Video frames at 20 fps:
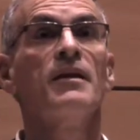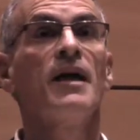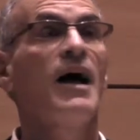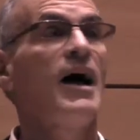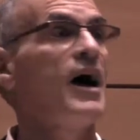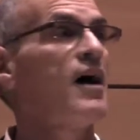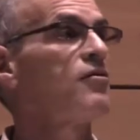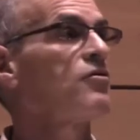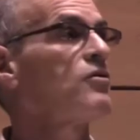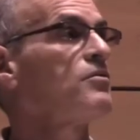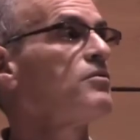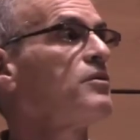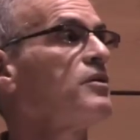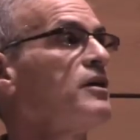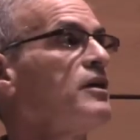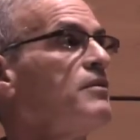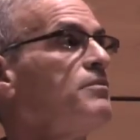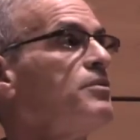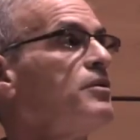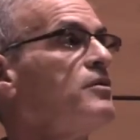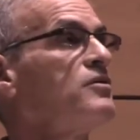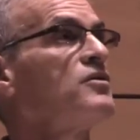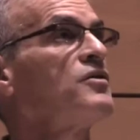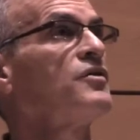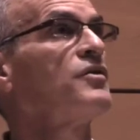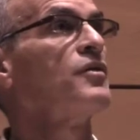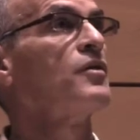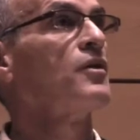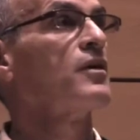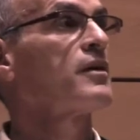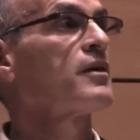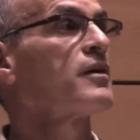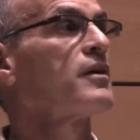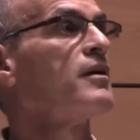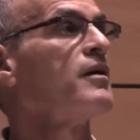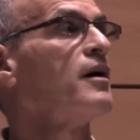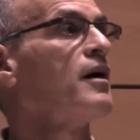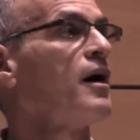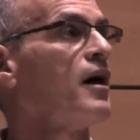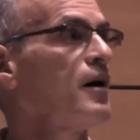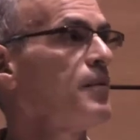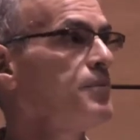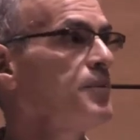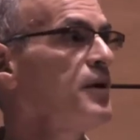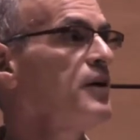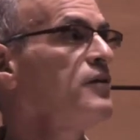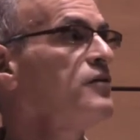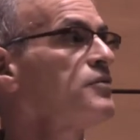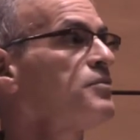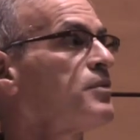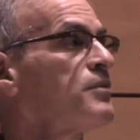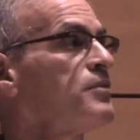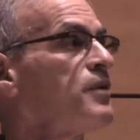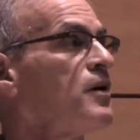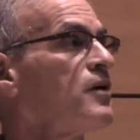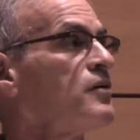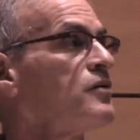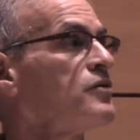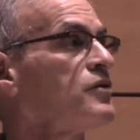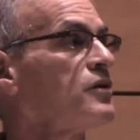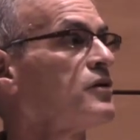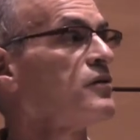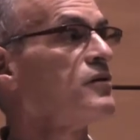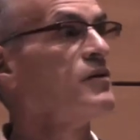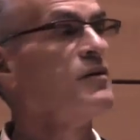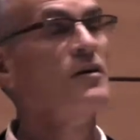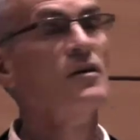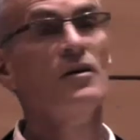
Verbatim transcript: the Arab League puts forth a peace proposal,